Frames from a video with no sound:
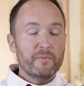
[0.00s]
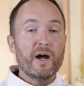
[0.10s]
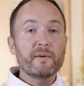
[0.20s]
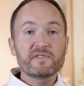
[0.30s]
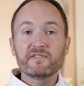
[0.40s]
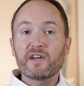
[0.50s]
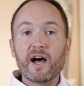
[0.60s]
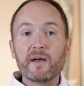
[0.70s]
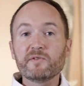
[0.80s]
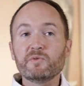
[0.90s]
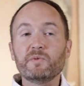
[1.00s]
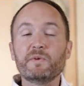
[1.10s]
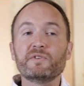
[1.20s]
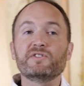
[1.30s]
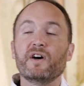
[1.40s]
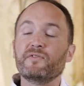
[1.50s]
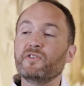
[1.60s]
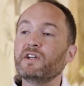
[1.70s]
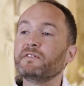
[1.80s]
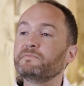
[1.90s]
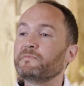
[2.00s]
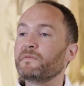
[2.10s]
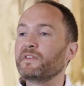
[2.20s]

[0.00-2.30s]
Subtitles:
Perhaps in times when we were suffering,